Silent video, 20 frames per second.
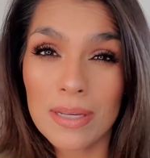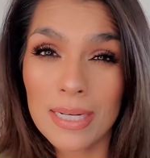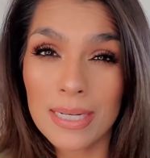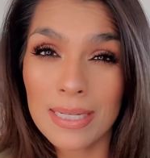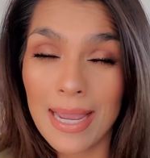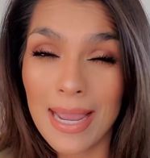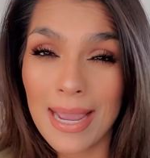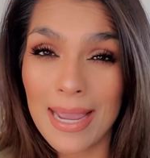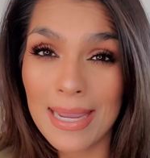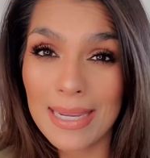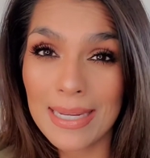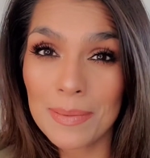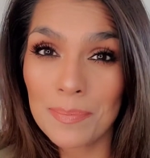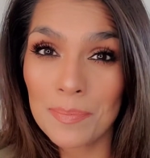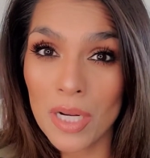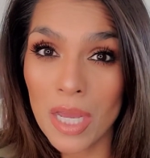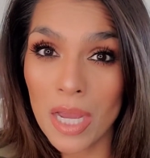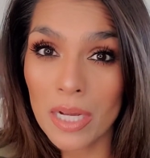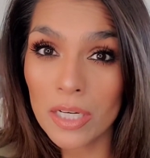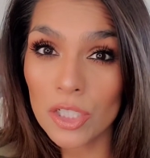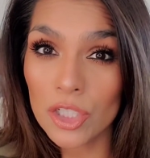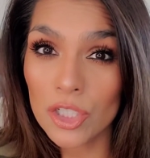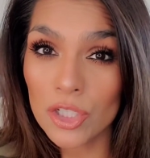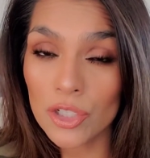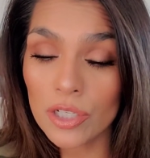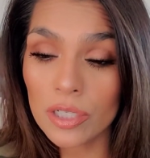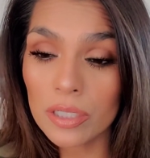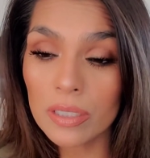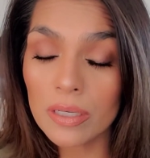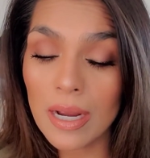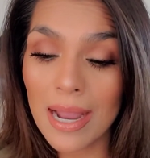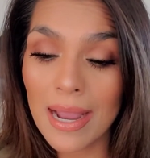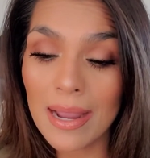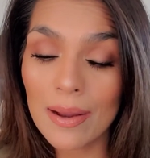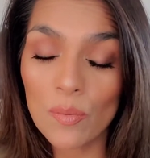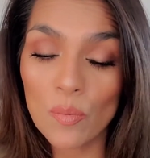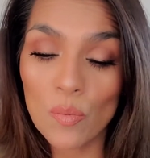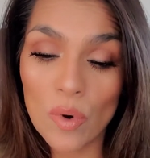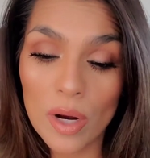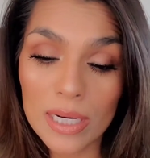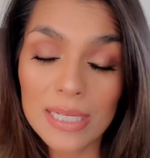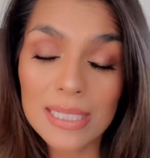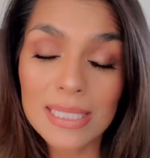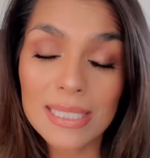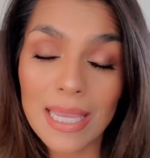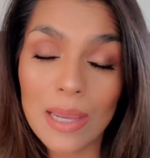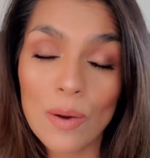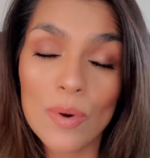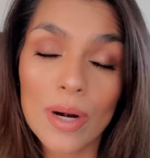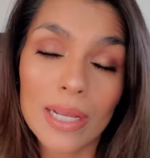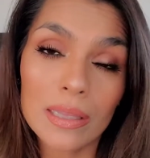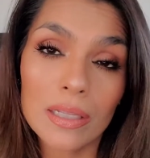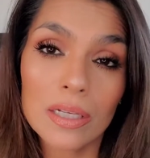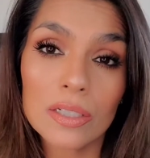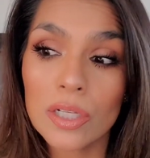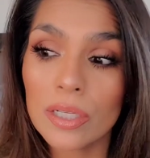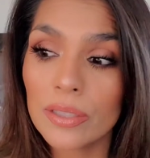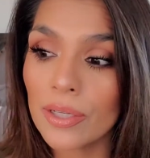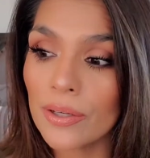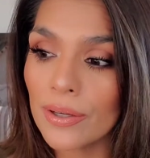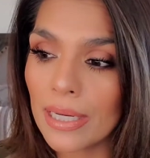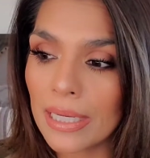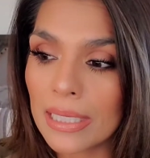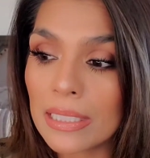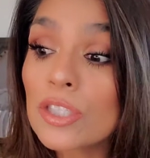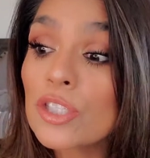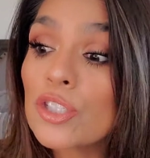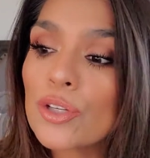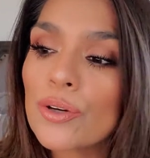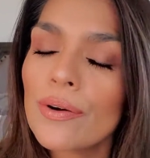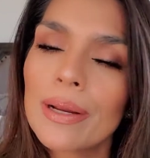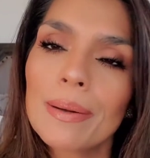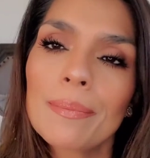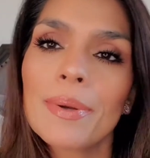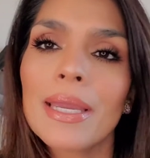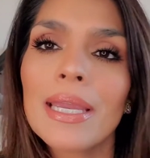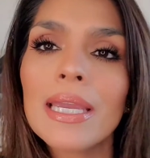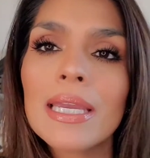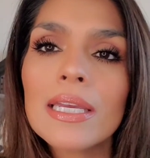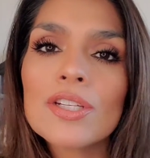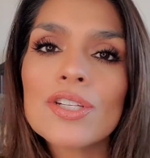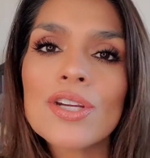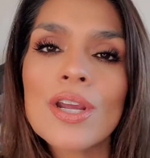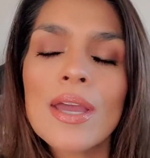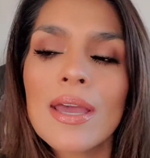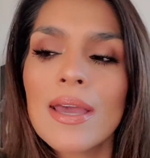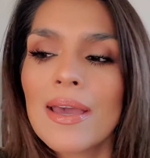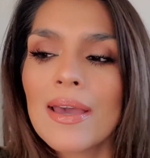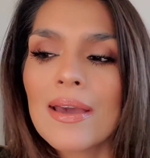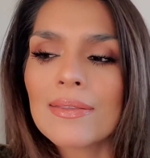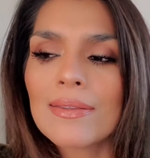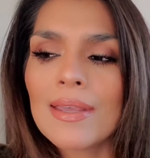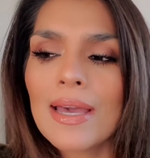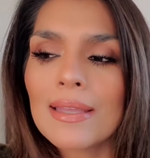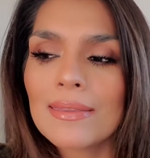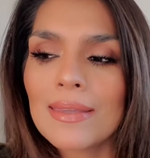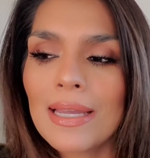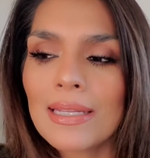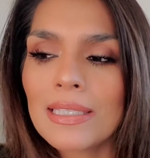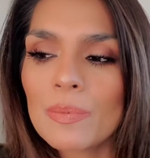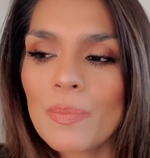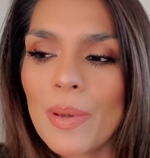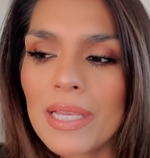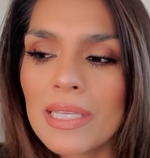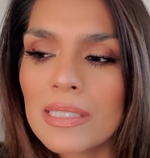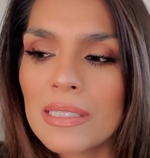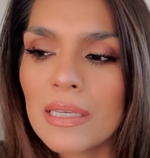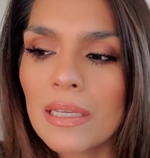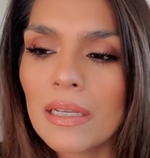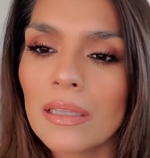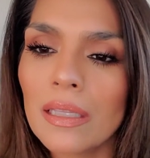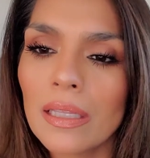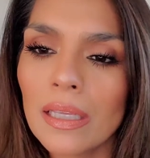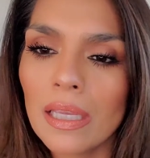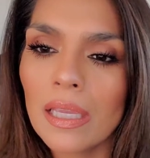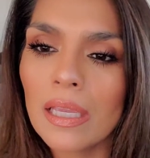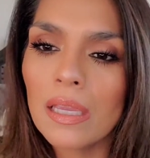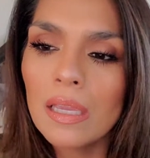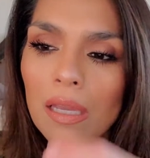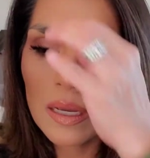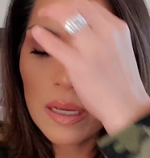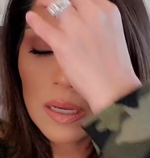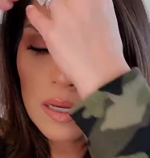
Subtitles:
And I'm not sure, I want to say when I looked on their Instagram page that that's basically